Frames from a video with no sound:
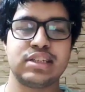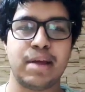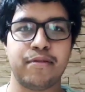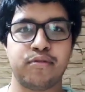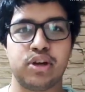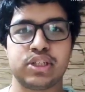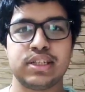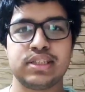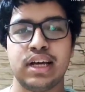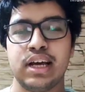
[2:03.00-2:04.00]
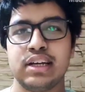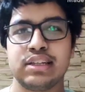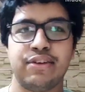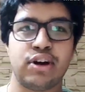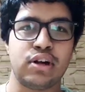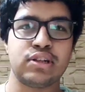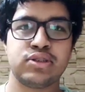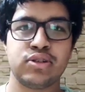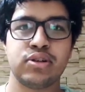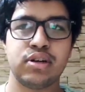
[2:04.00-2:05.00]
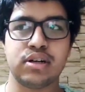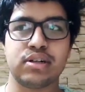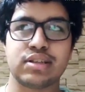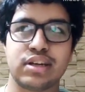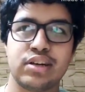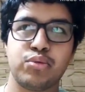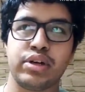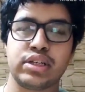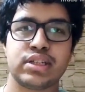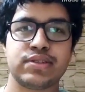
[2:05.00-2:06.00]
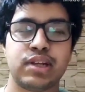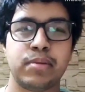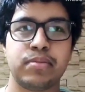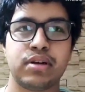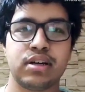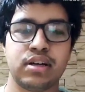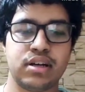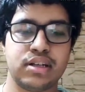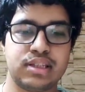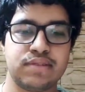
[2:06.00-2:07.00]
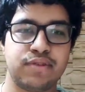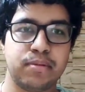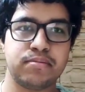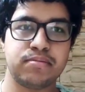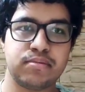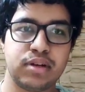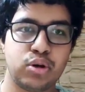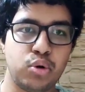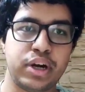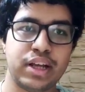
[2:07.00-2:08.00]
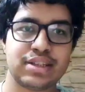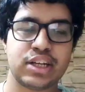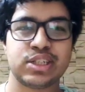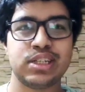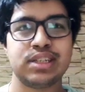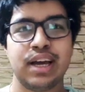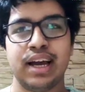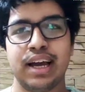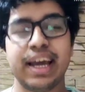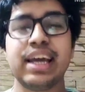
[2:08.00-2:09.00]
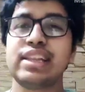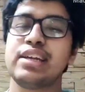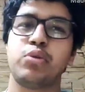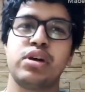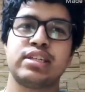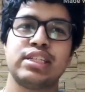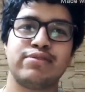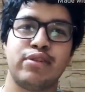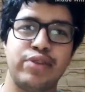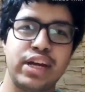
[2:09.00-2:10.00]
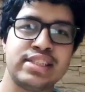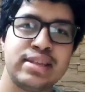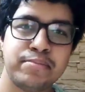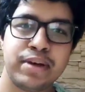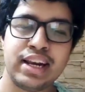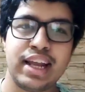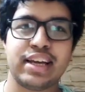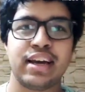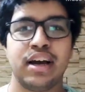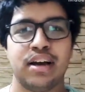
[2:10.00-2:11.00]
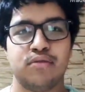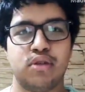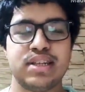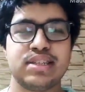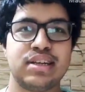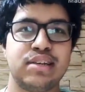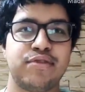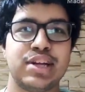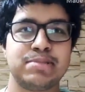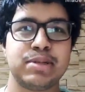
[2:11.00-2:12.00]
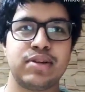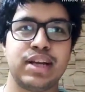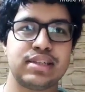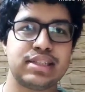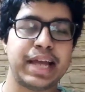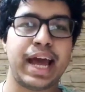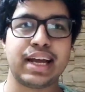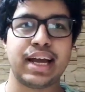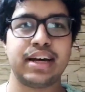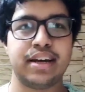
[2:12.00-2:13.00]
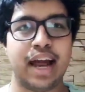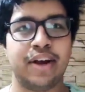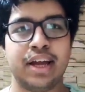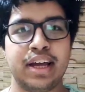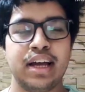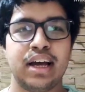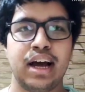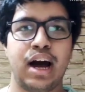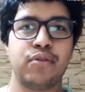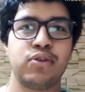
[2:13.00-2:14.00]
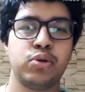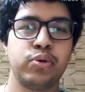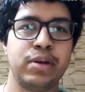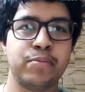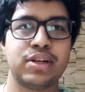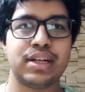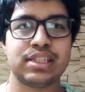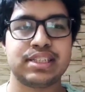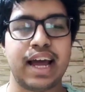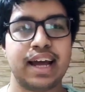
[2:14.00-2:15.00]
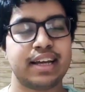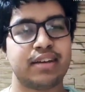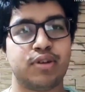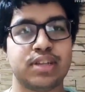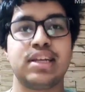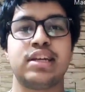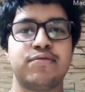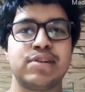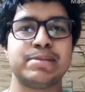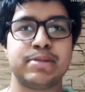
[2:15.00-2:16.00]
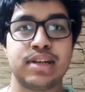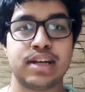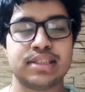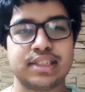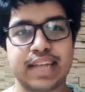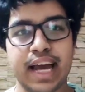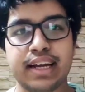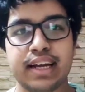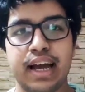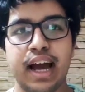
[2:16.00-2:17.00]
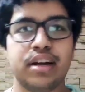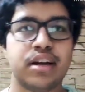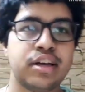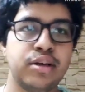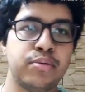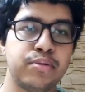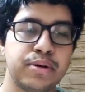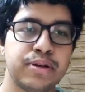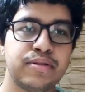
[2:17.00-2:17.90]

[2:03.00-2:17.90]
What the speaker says: this type of questions. There were also certain questions from coding sections. Again, the questions were very simple, like what is the difference between a stack and an array? How do you input in a stack? What is the difference between a stack and a queue?